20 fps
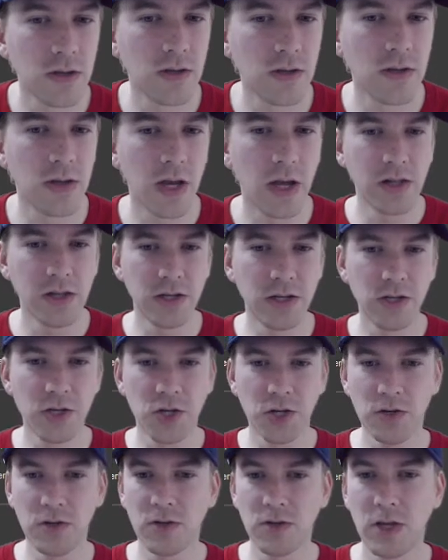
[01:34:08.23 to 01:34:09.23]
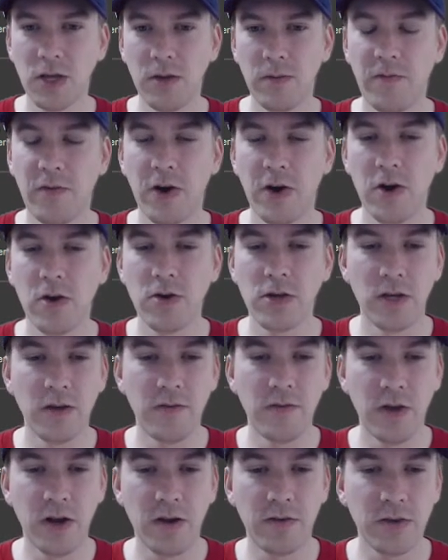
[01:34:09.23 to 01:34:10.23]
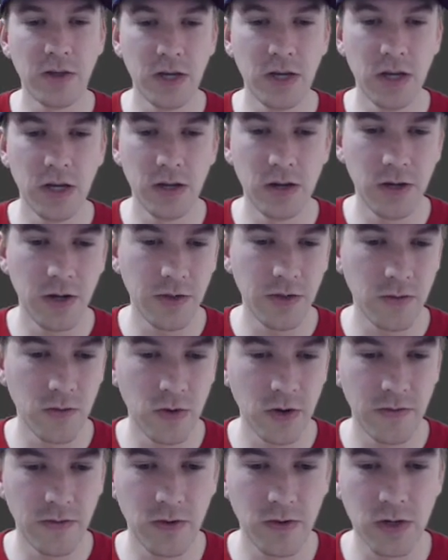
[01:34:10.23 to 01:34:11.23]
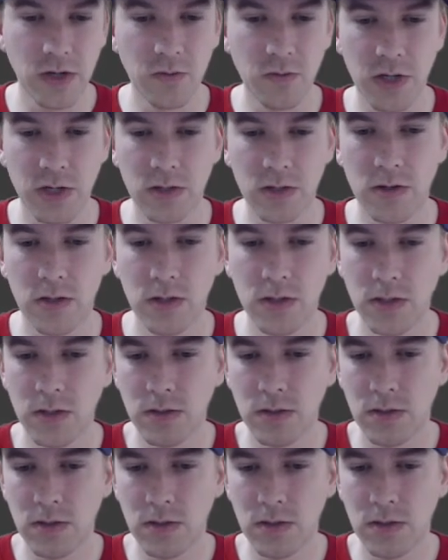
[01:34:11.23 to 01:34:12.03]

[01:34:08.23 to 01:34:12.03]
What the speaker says: The aliens should keep firing even after they hit another one of their compadres.